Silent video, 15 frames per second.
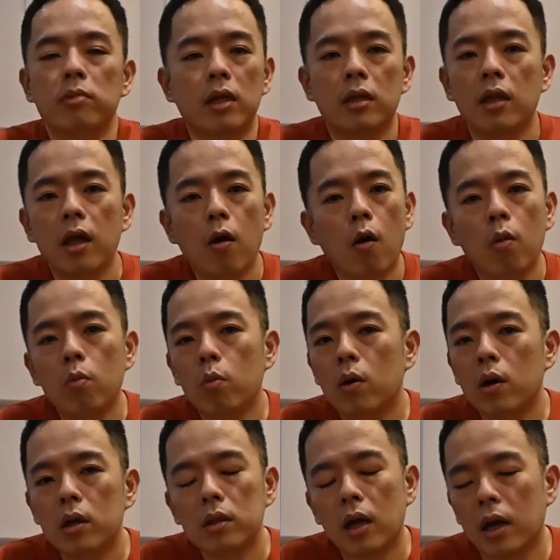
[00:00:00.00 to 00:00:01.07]
the day
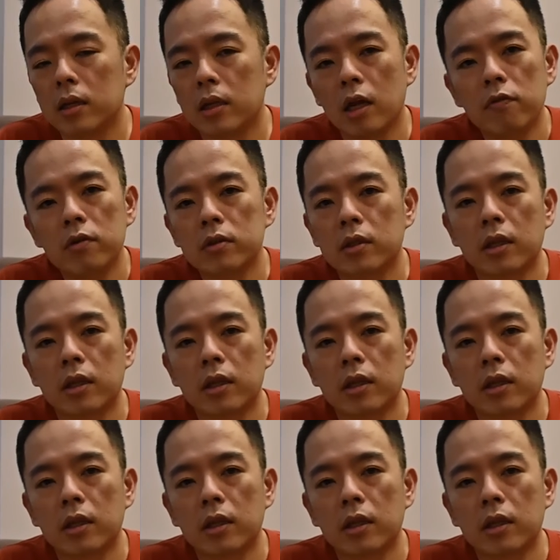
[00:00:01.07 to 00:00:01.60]
onward, I never